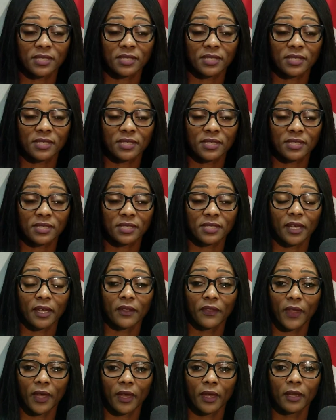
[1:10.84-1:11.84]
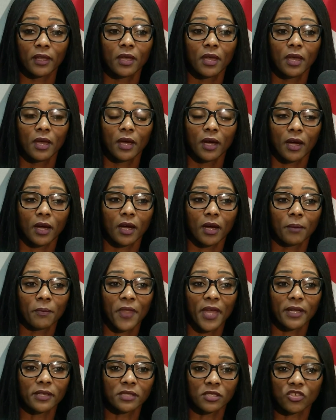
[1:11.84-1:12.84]
I will say that
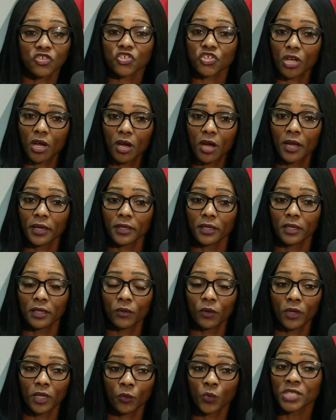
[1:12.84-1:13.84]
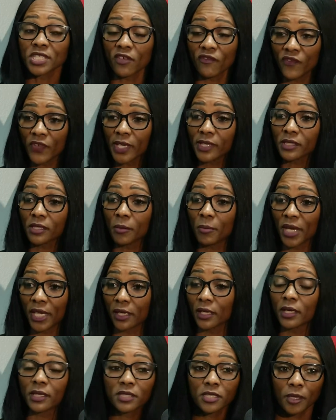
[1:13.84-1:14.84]
um, that Tashaun was a victim
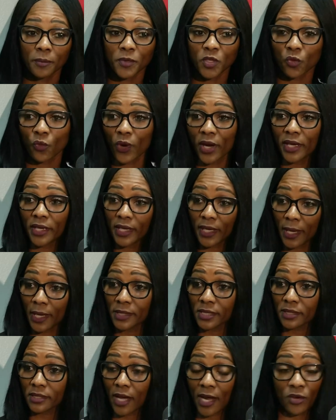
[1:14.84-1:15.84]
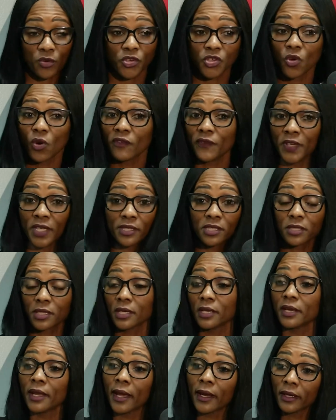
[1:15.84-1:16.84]
in an attempted rape case. I don't know if
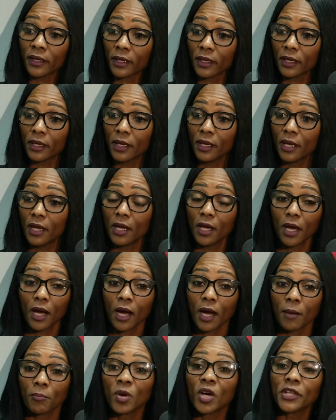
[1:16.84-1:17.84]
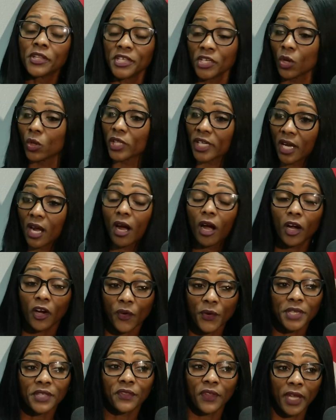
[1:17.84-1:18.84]
it's connected, um, but the only
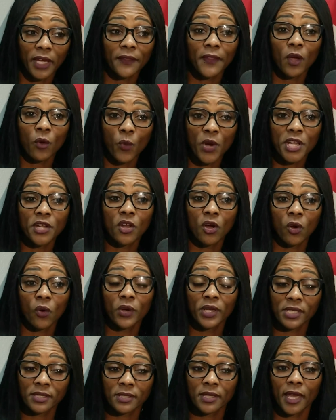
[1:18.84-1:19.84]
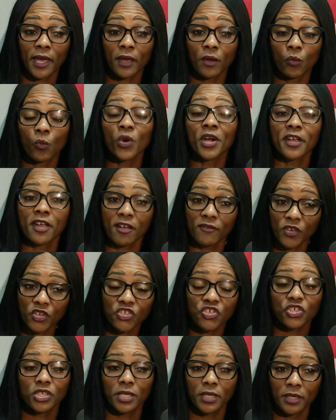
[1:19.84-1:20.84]
concrete thing that we know is that
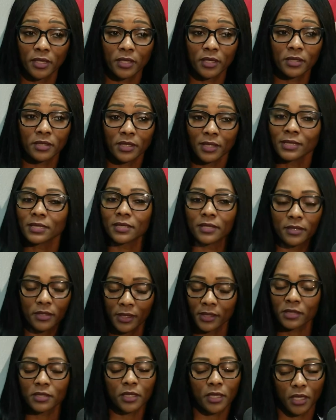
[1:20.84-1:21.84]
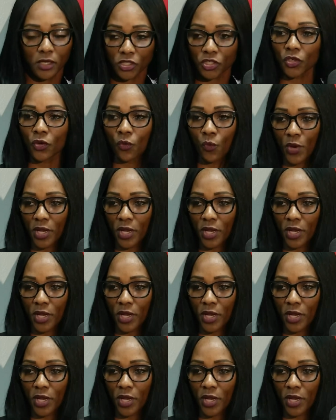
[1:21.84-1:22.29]
wherever she is, it's, it's against her